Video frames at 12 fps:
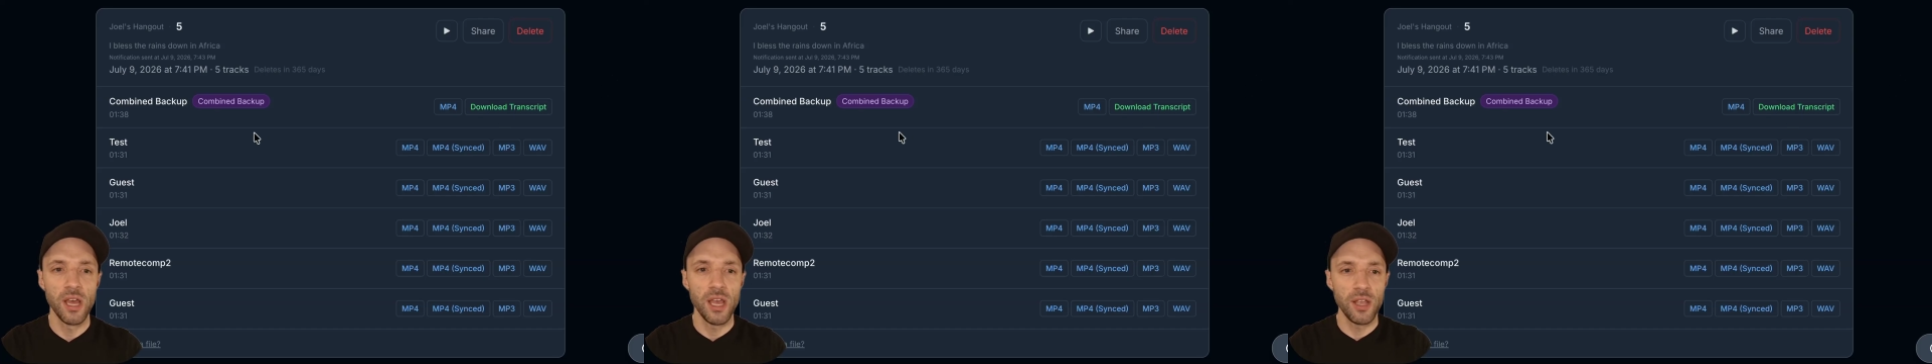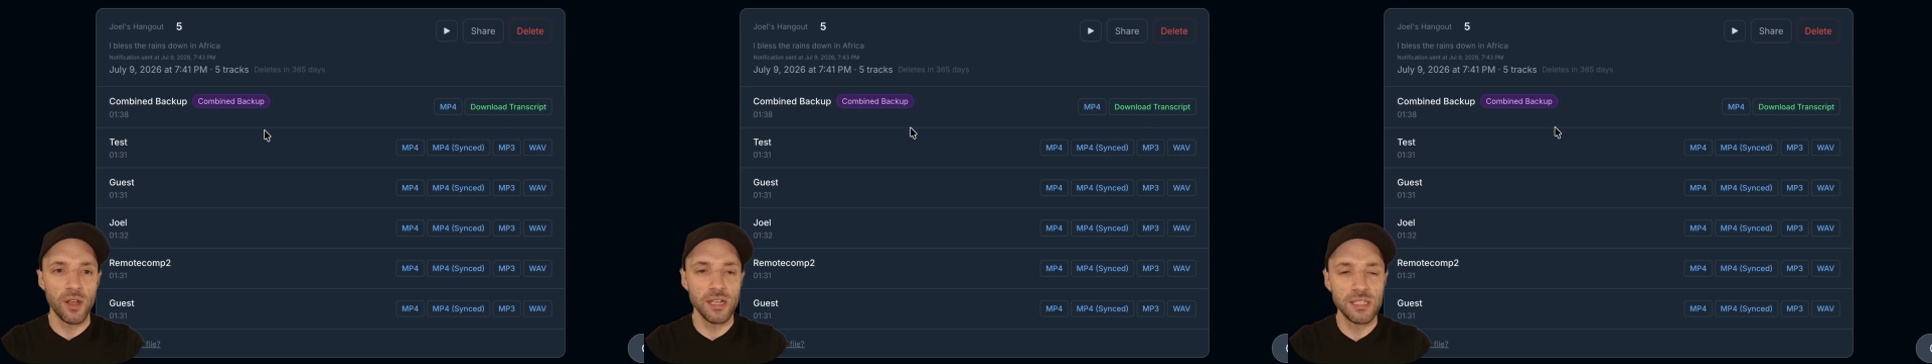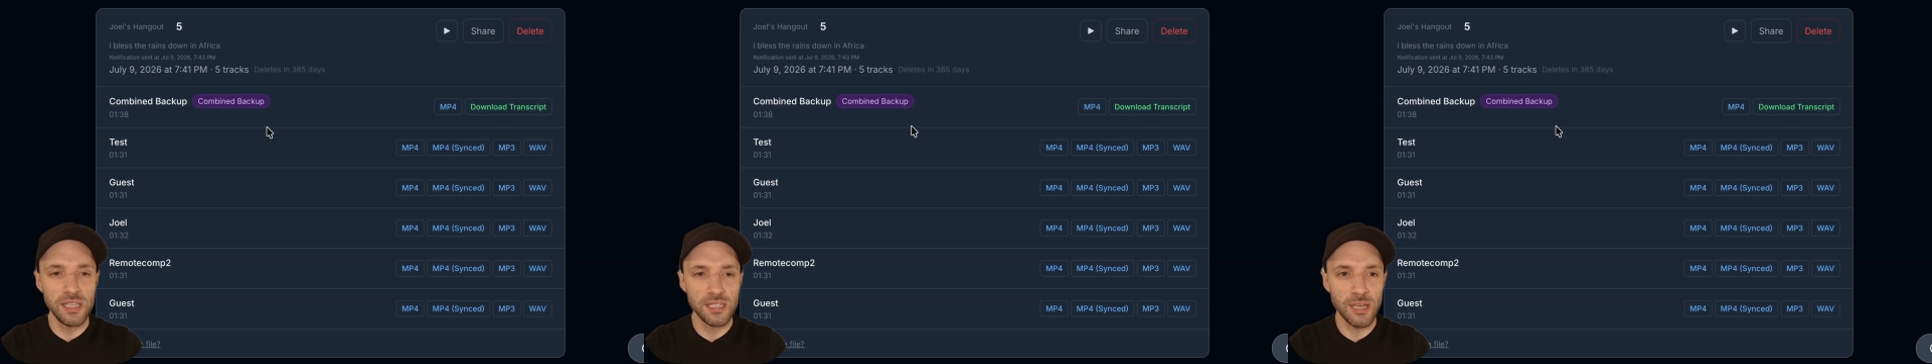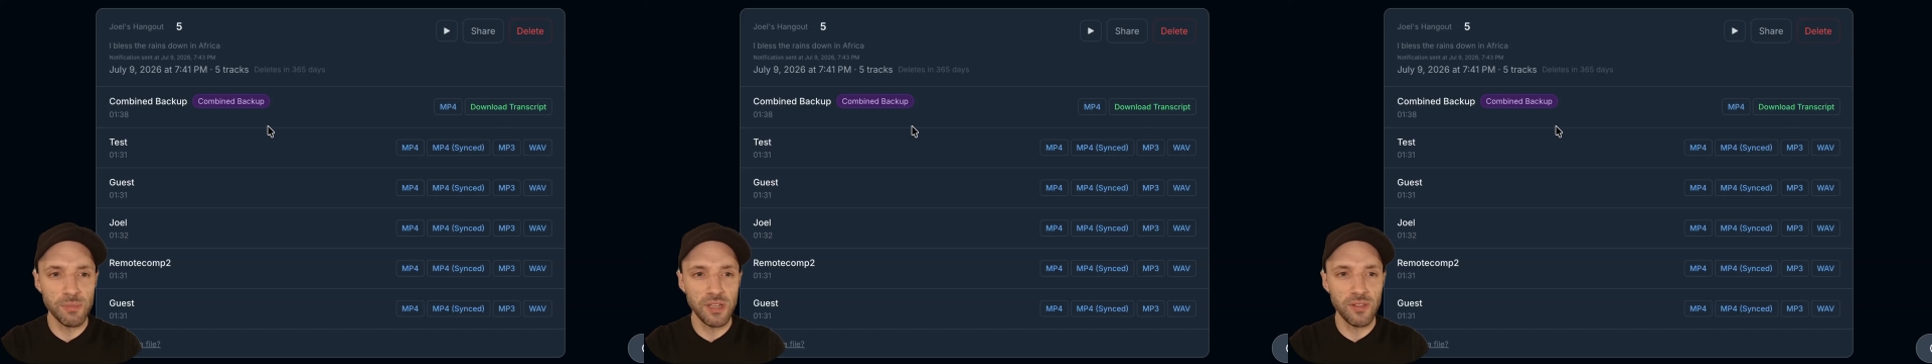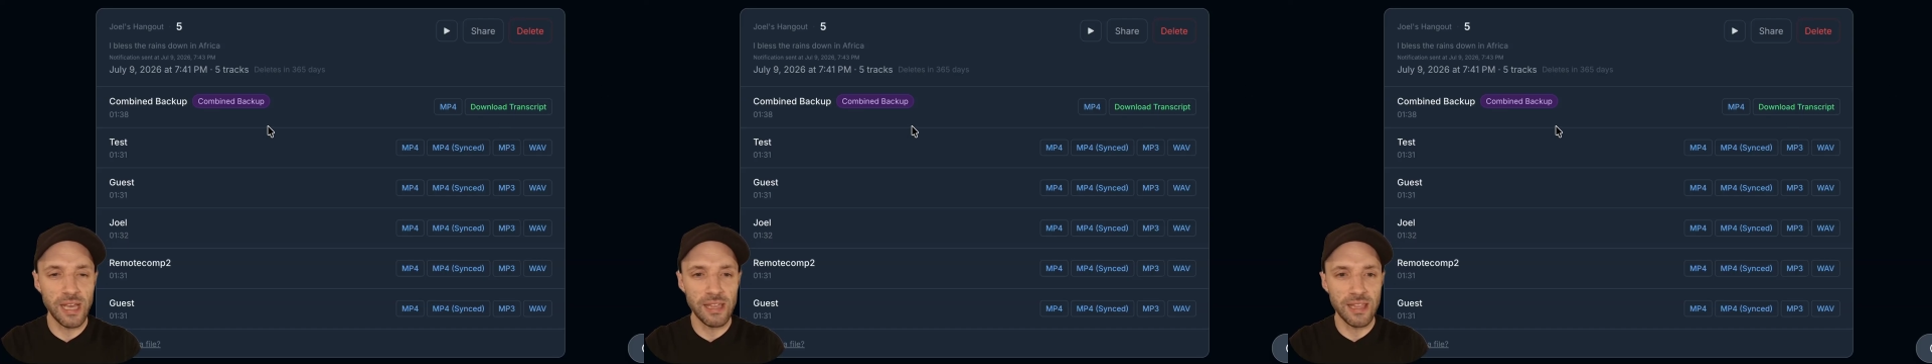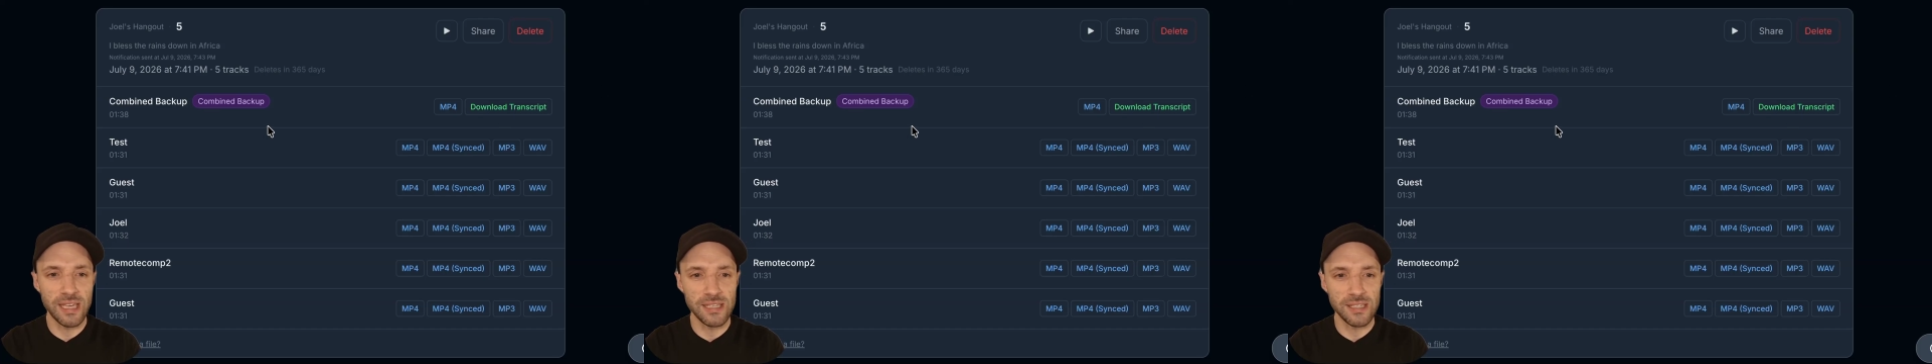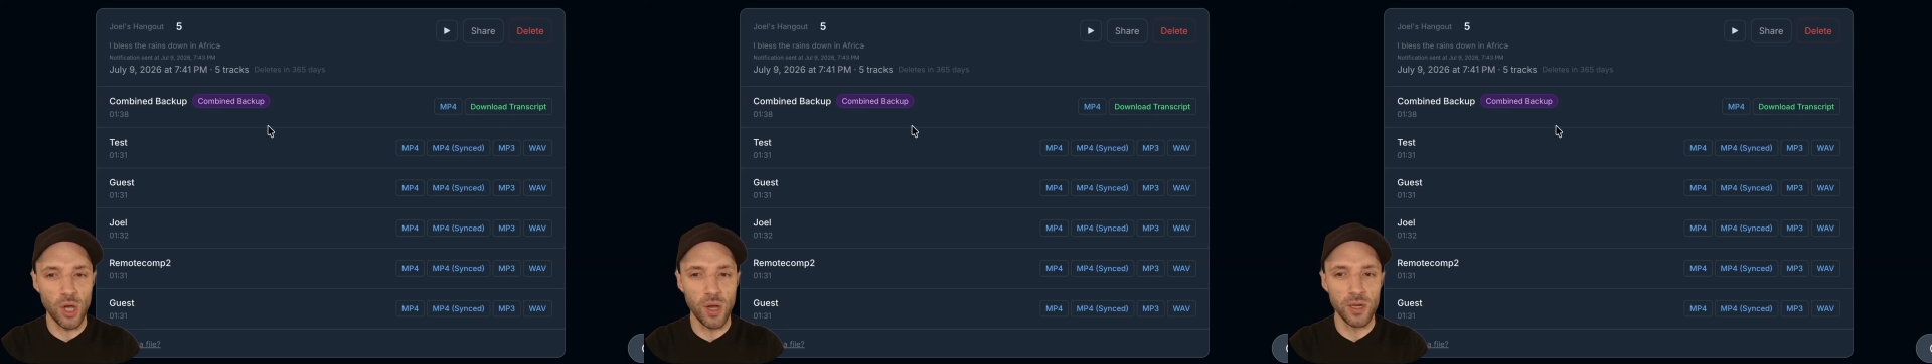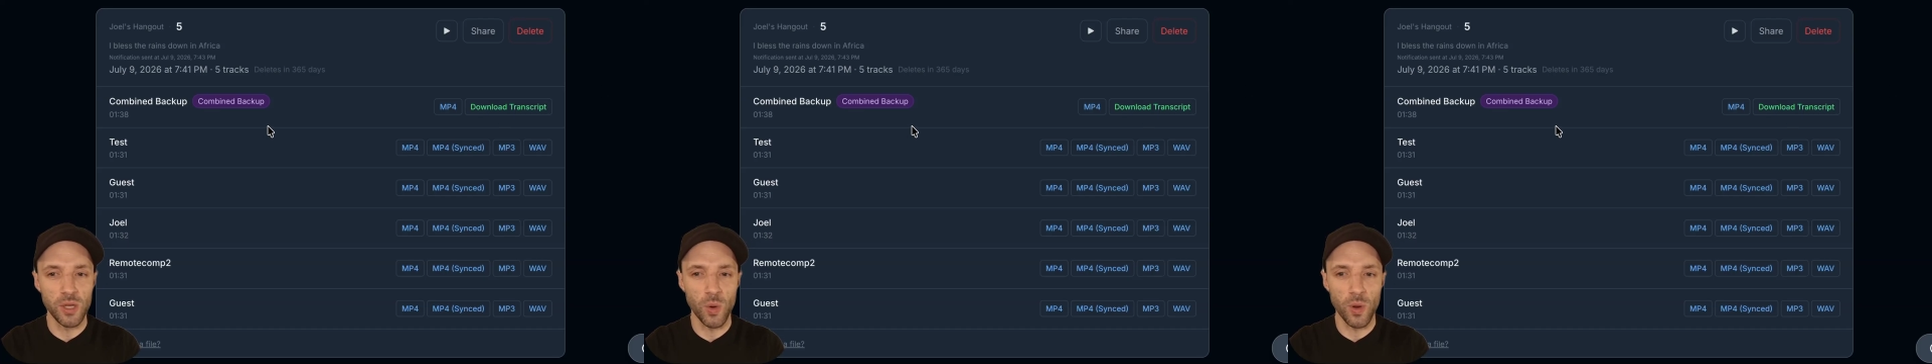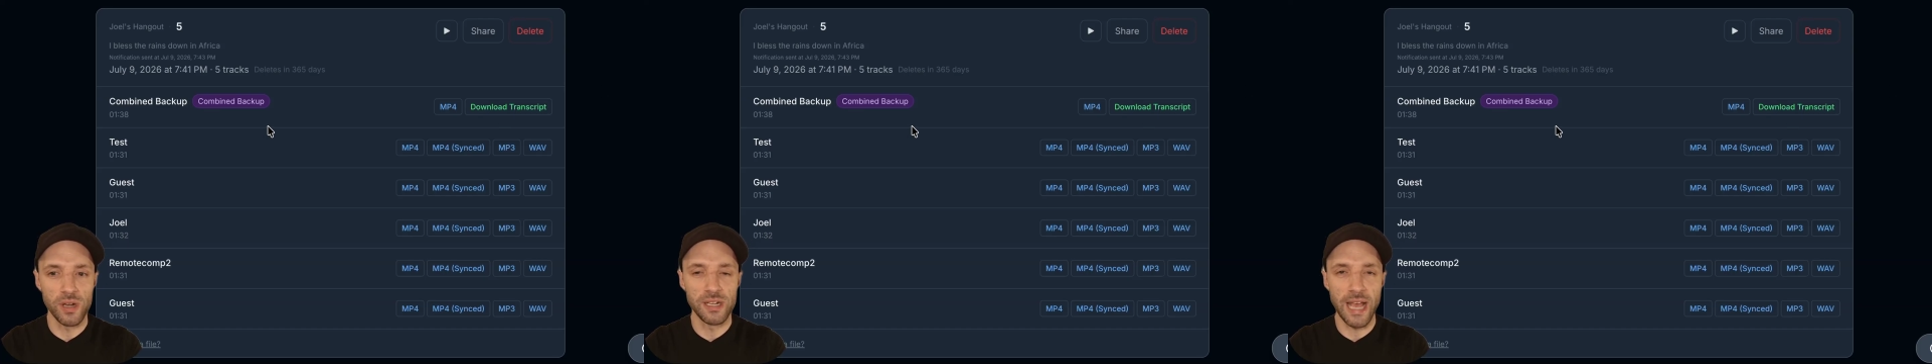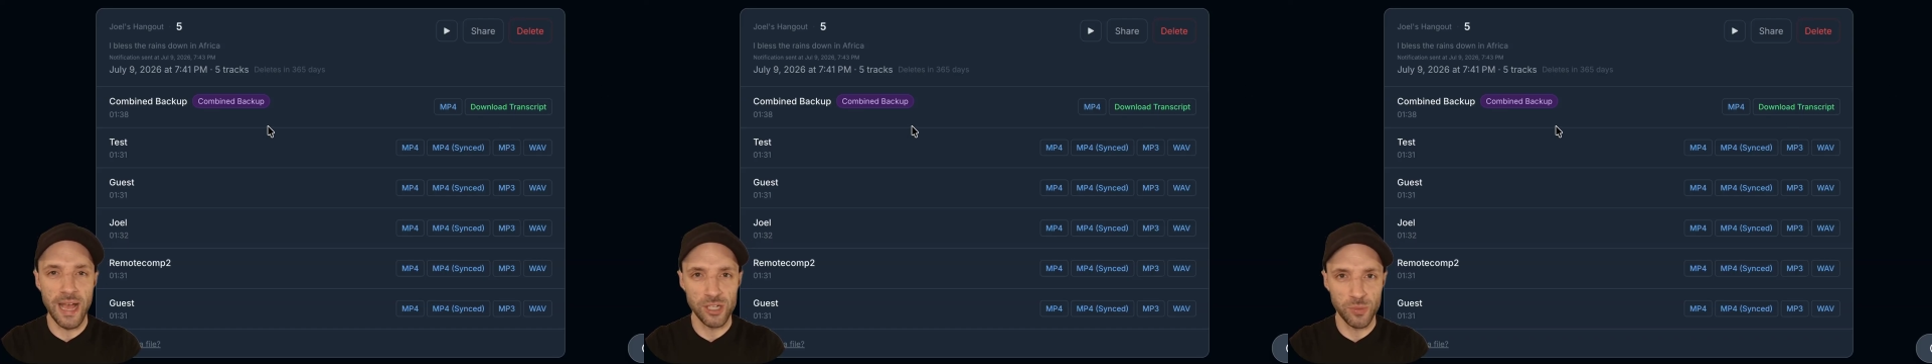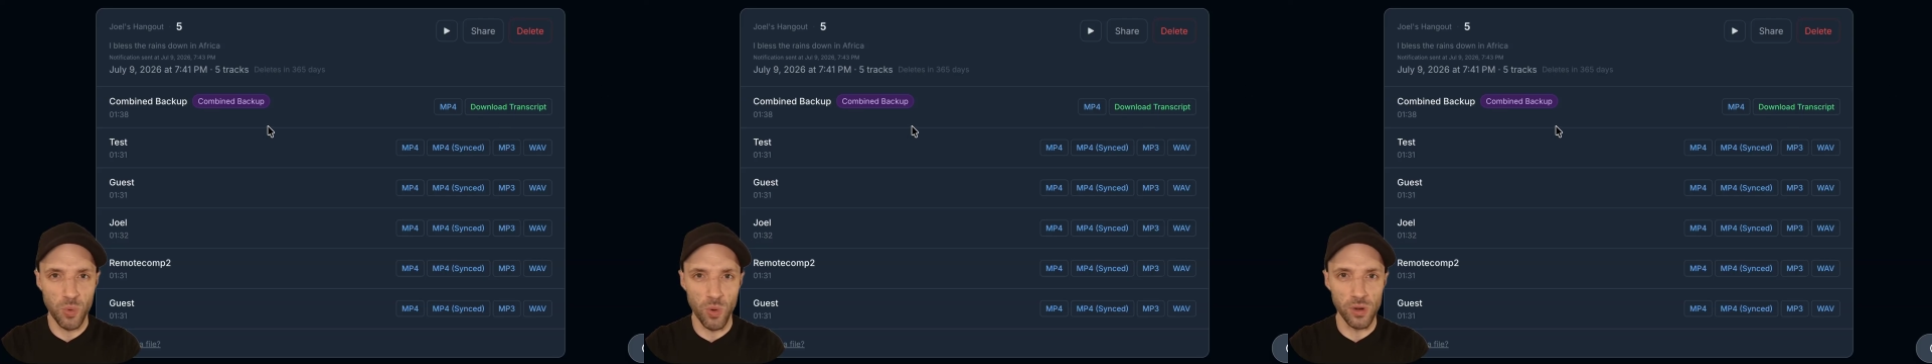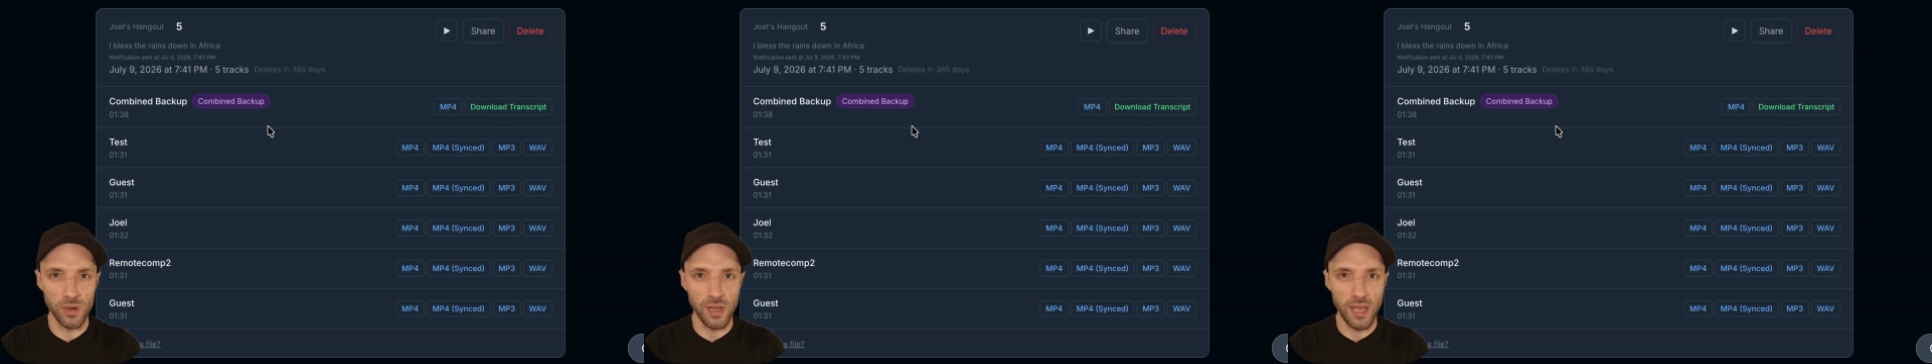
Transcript: you're going to see something like this on your dashboard.